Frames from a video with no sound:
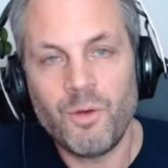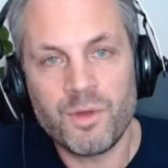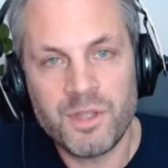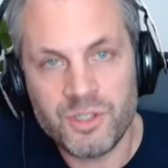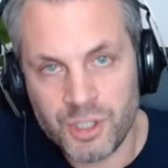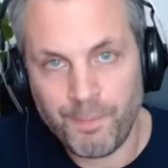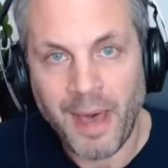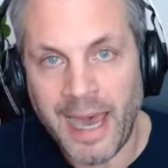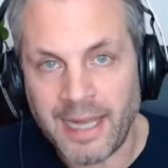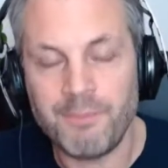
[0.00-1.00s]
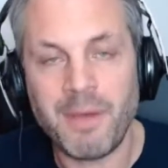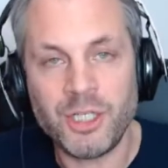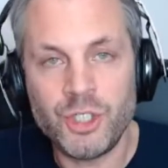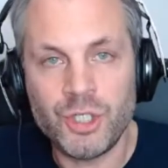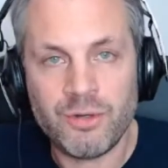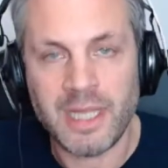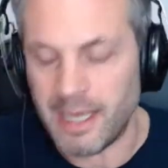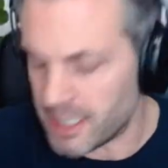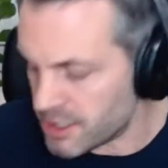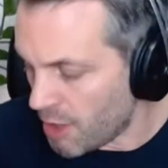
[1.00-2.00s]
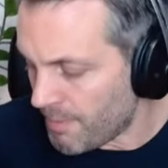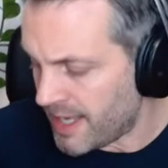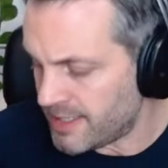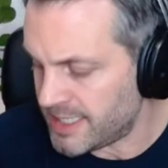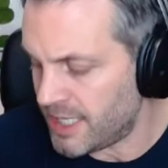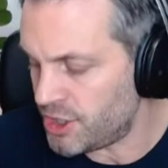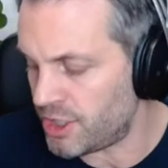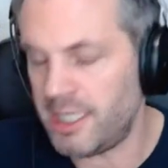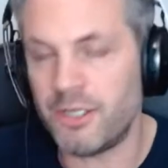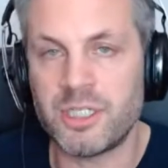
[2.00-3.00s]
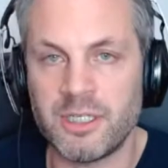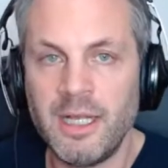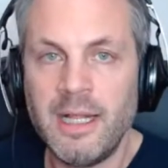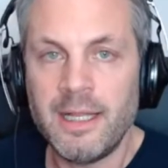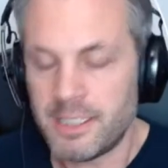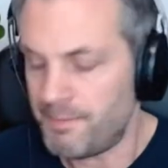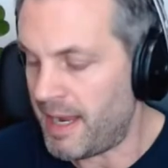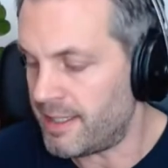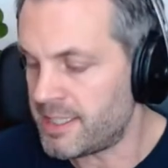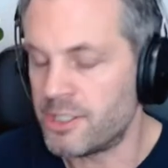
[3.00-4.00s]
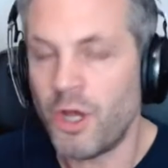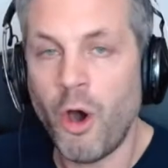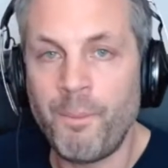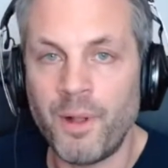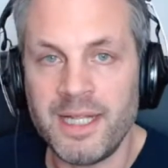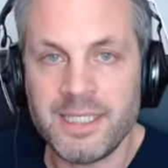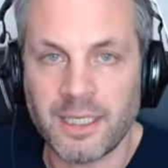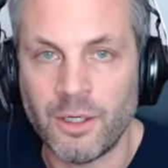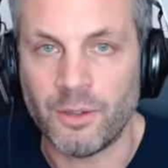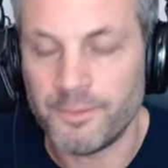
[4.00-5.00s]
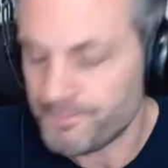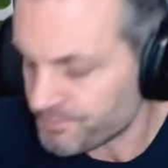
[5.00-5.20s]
with Japan and Manchuria. It's not my intention here to make this at all political,